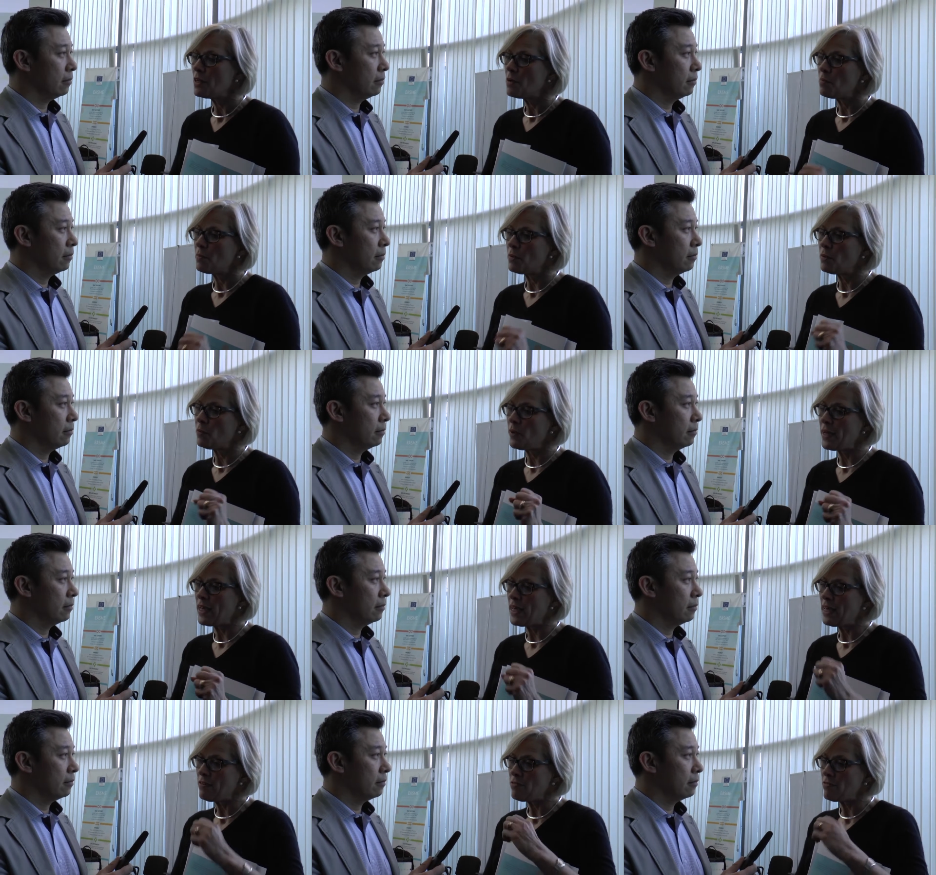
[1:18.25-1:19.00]
Speaker 1: But
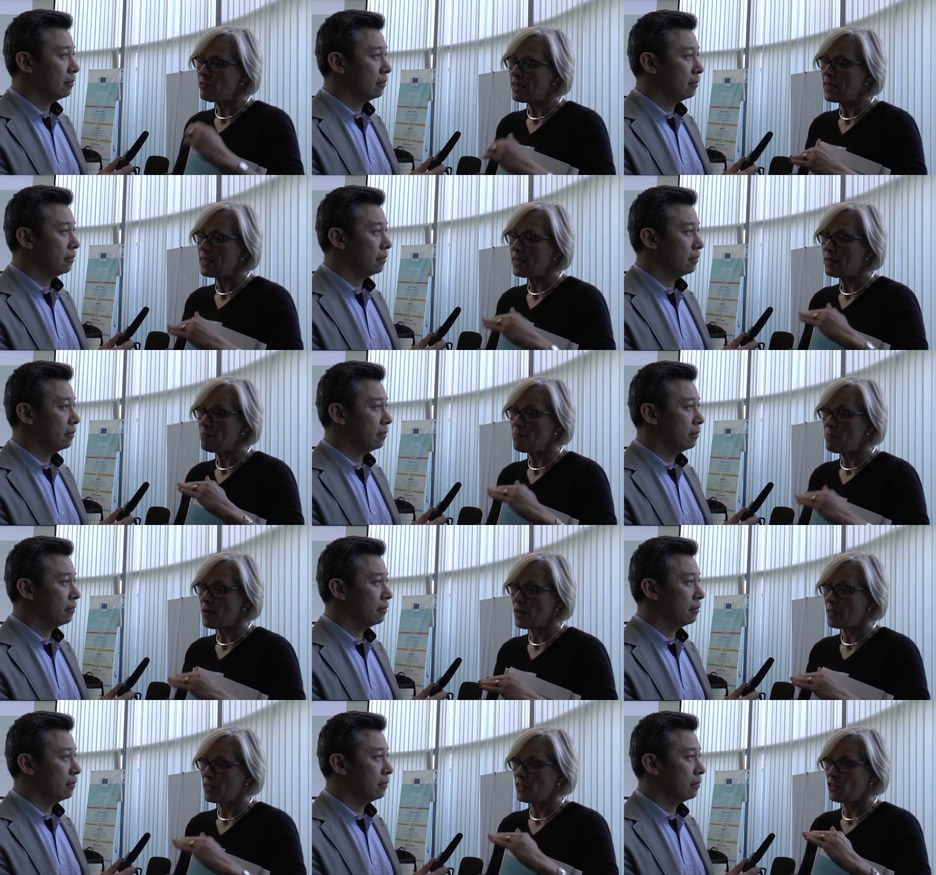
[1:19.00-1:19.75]
we really
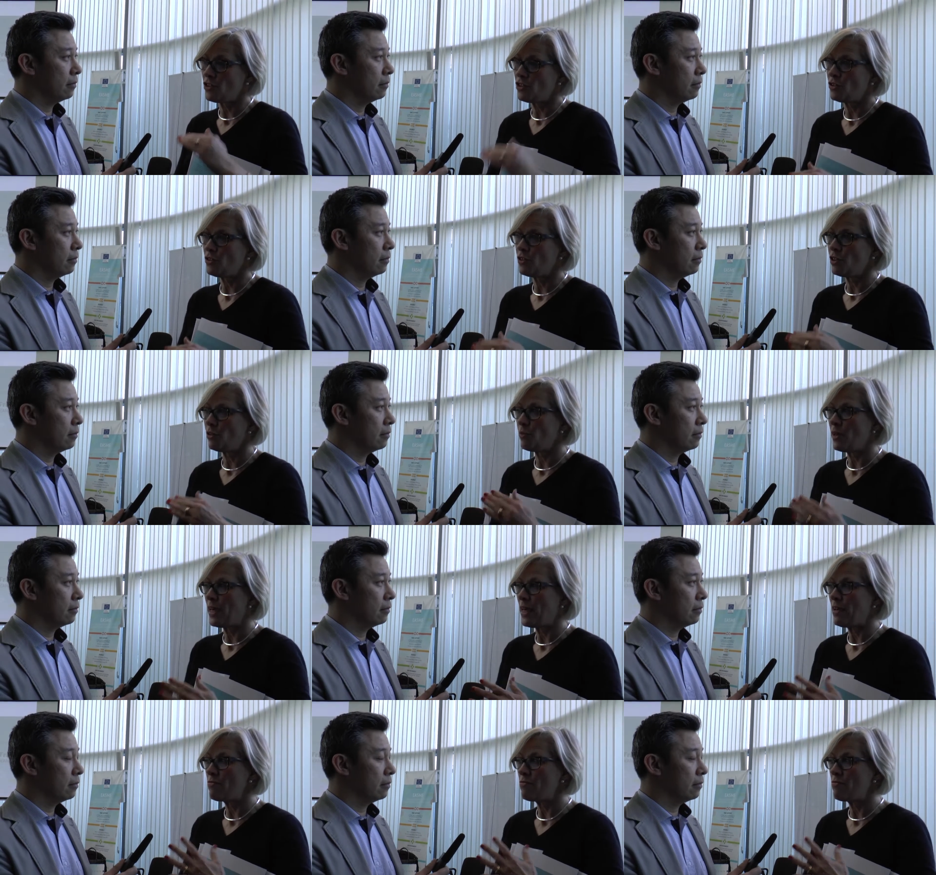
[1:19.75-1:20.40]
must ensure that we